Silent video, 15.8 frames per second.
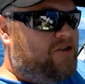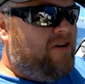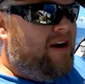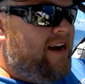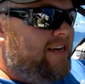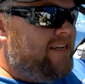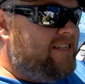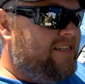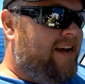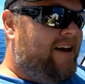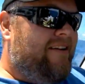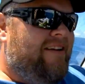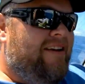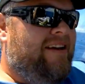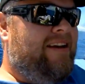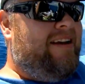Australia. So,
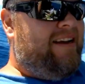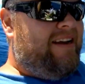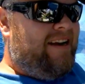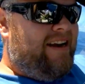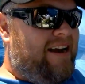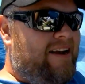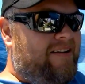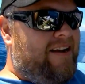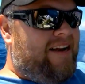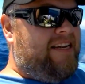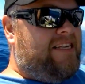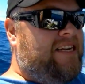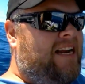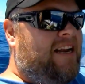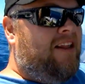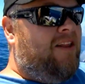and he's
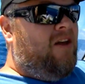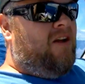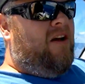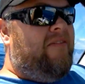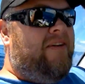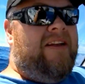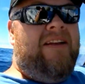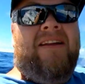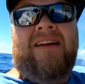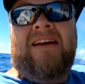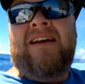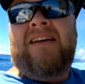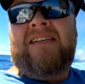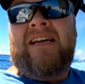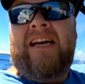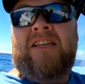done a lot of it.
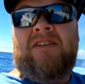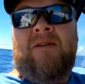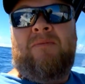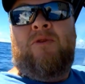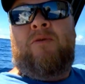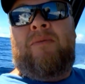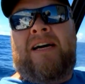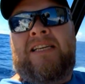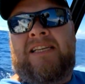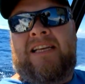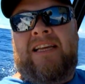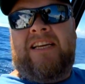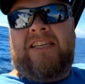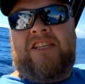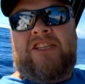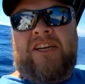So he's on board
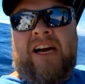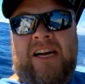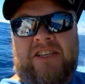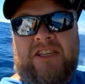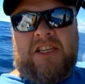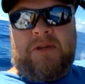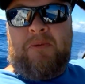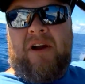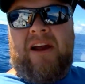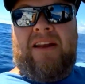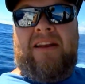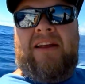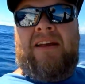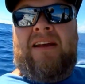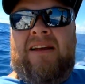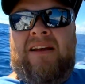basically, he's in charge of the spread.
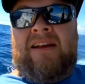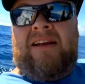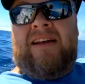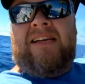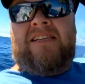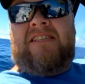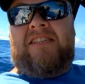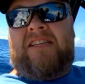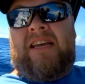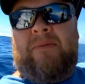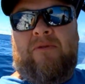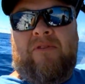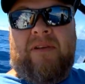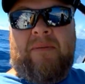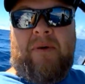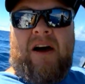He's the
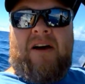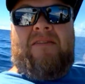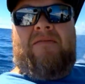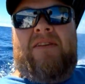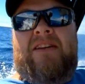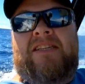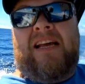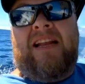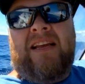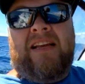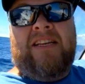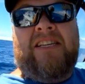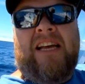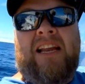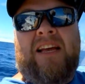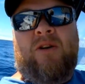skipper of the boat. He's
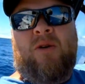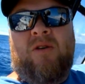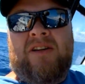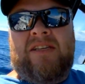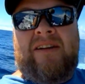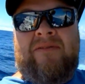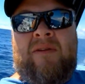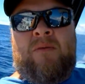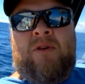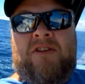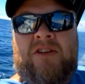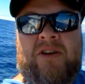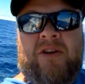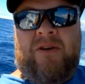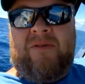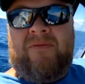yelling orders to everyone what
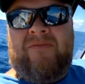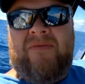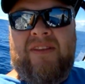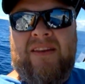to do.